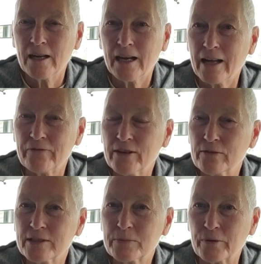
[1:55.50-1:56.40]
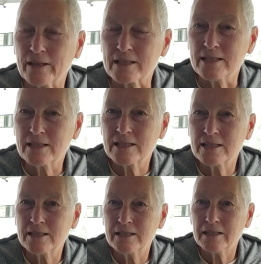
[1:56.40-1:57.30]
and I felt this
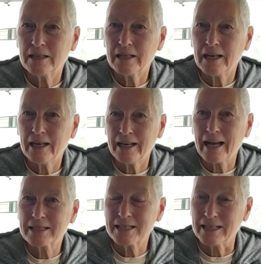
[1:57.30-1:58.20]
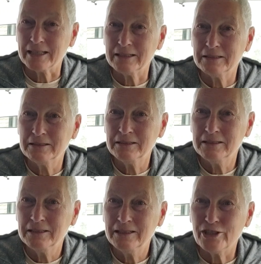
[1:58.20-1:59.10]
presence, and I said,
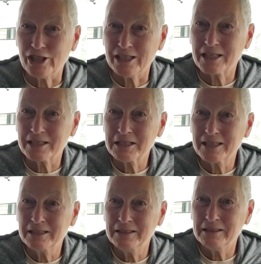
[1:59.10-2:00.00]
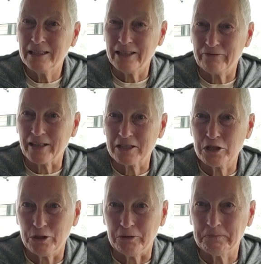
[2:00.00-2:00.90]
Jesus, if
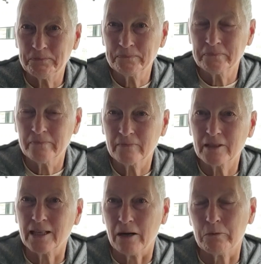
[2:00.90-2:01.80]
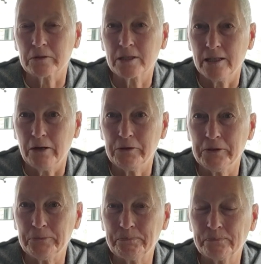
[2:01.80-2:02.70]
that's you, then I want to know you.